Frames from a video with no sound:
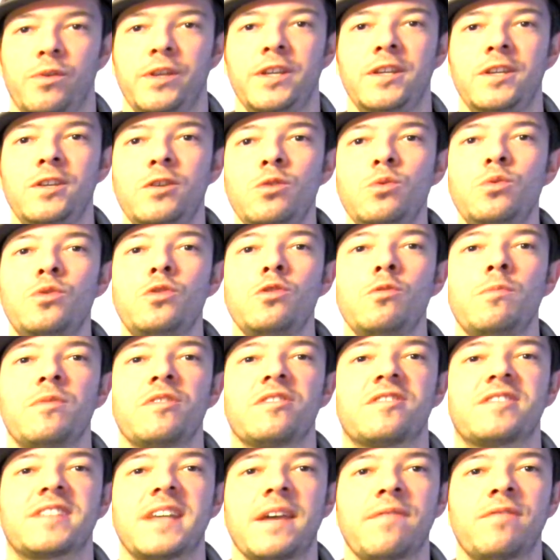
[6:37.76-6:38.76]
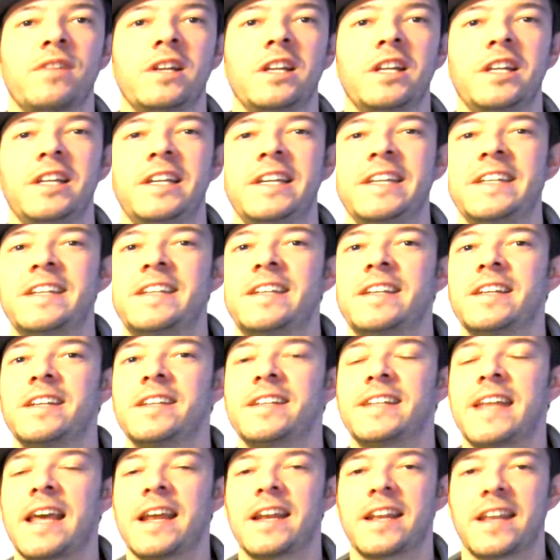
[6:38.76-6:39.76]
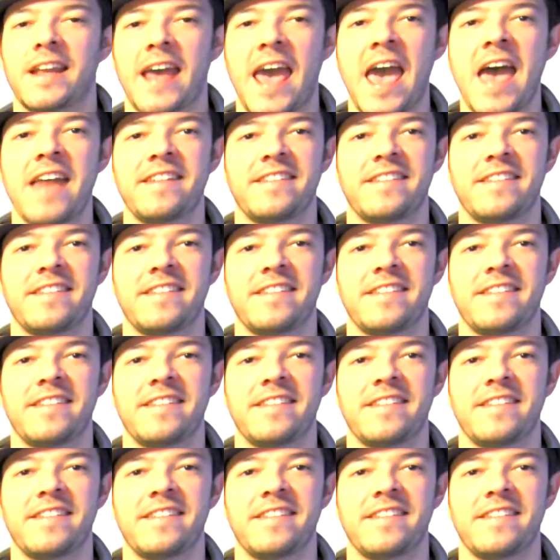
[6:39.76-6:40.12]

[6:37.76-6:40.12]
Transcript: We YouTubers definitely dead.